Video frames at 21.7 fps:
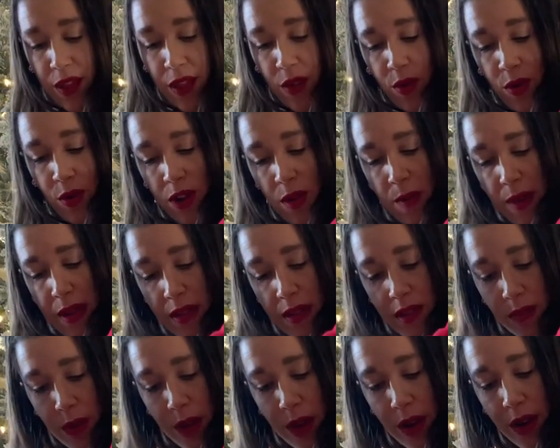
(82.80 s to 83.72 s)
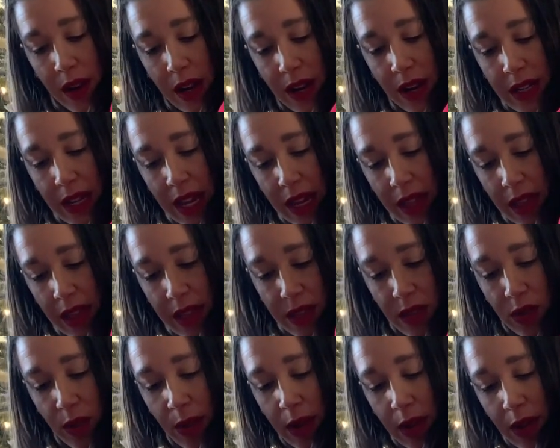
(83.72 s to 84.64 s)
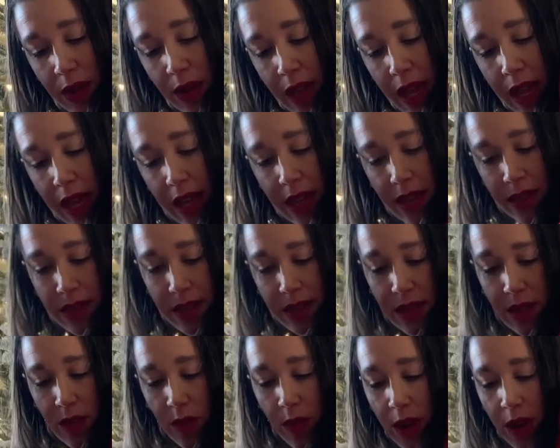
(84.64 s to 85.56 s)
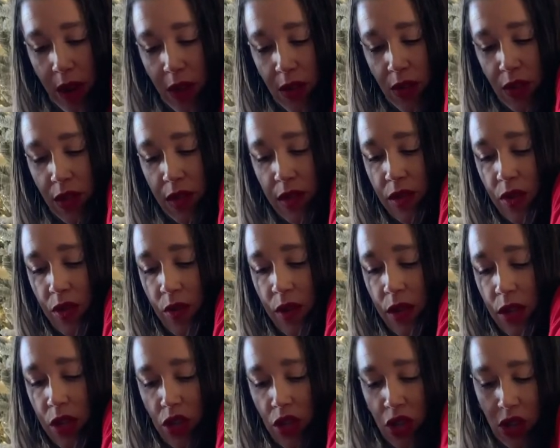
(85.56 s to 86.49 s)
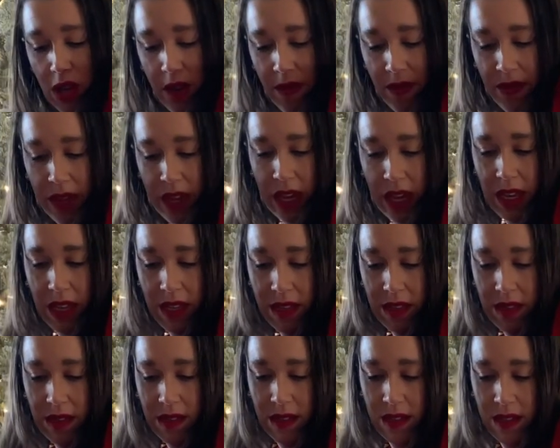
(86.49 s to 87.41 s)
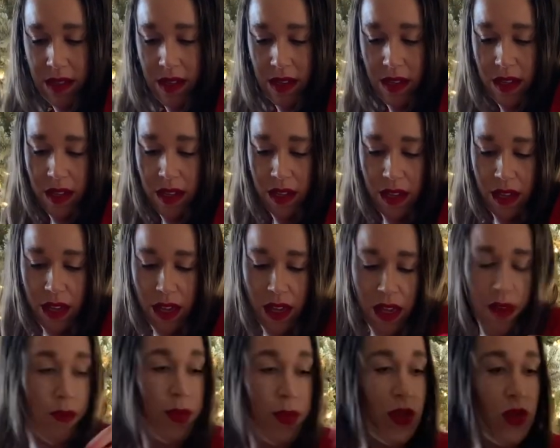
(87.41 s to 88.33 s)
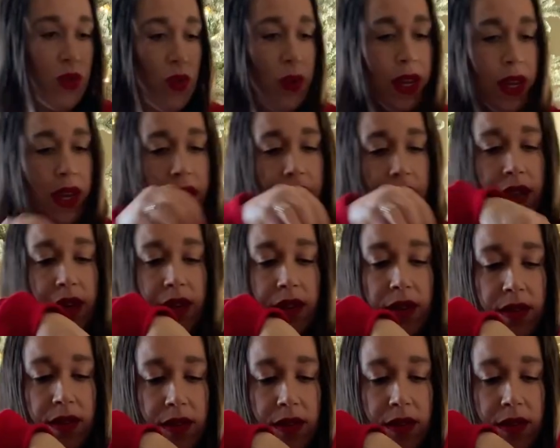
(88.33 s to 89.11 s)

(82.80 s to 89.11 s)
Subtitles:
the ornaments, we are going to take these twinkle lights and we are just going to shove these in between.